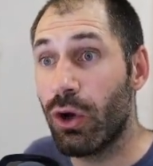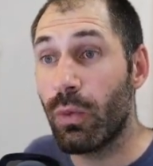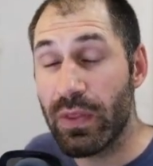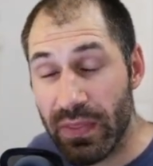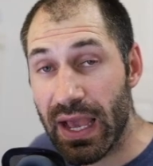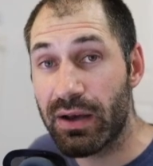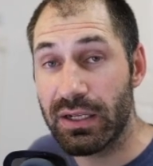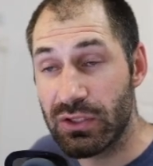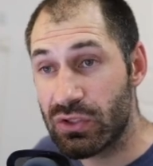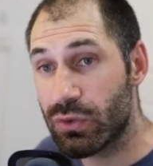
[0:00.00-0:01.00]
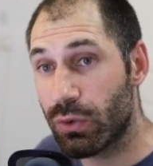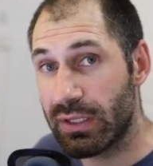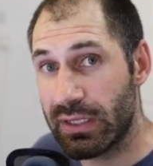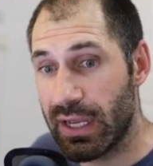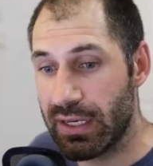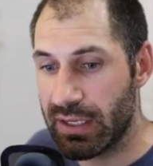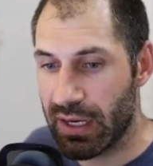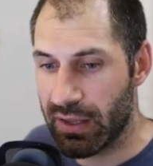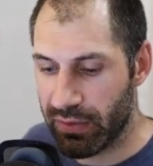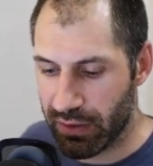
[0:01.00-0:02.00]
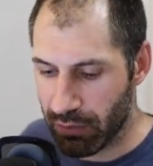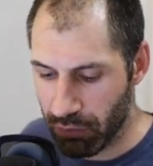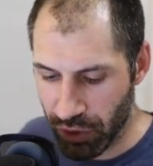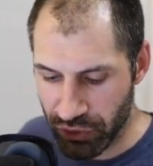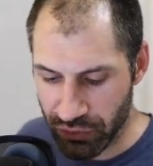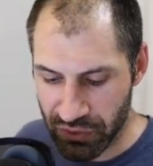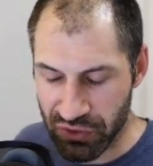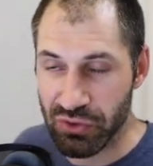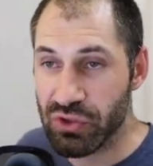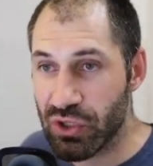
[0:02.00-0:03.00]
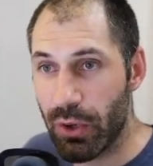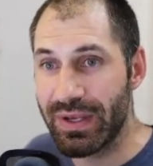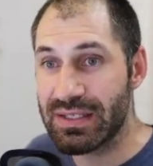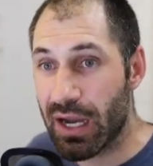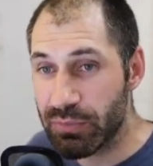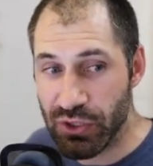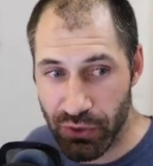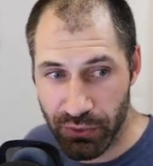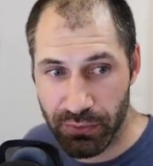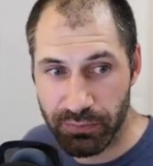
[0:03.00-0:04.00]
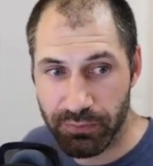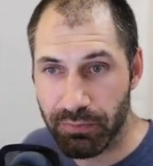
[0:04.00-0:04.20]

without installing any other modules. So it's up to you